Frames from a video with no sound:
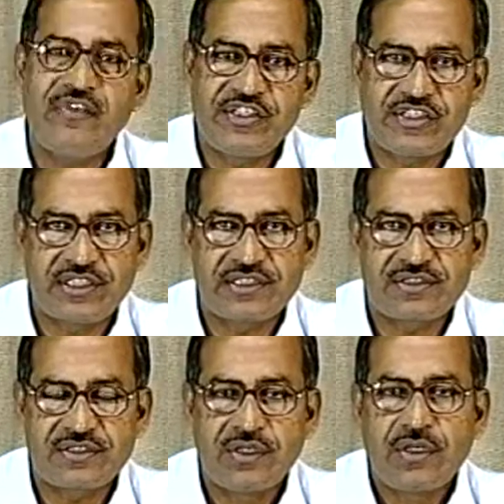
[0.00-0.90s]
features
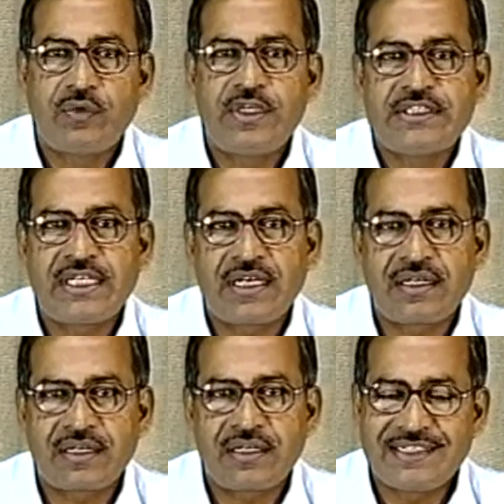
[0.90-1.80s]
which are
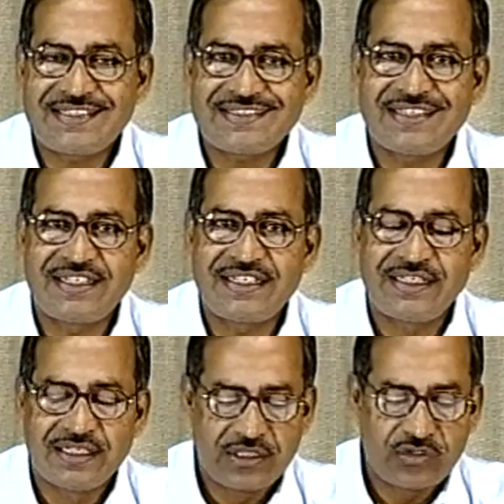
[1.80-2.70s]
necessary
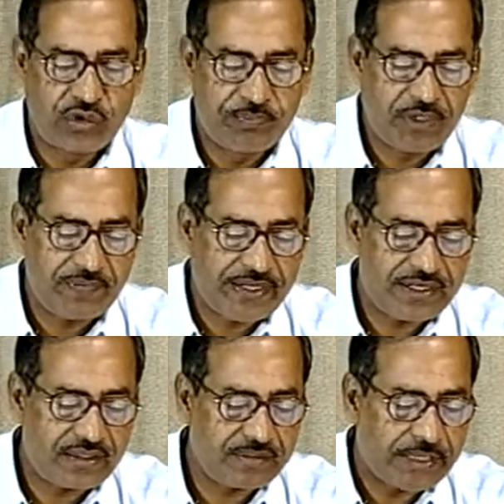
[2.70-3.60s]
to implement
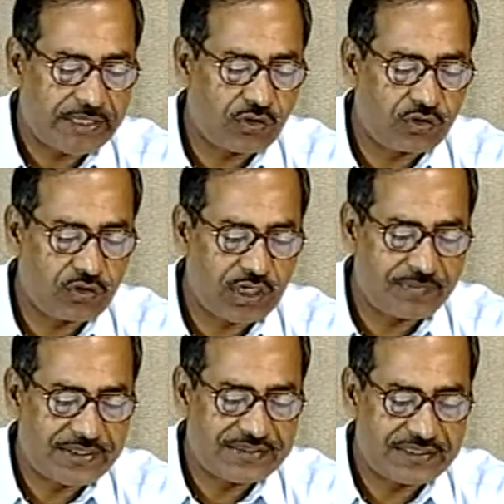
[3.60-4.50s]
microcontroller
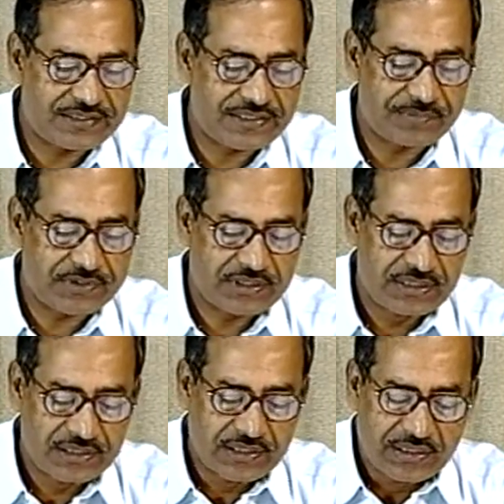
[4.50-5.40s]
based systems.
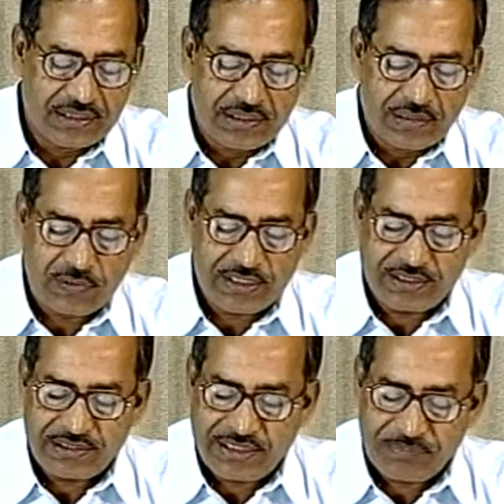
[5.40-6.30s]
What are
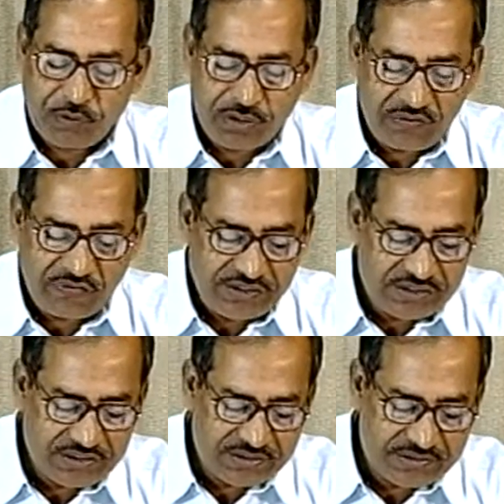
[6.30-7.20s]
the important features?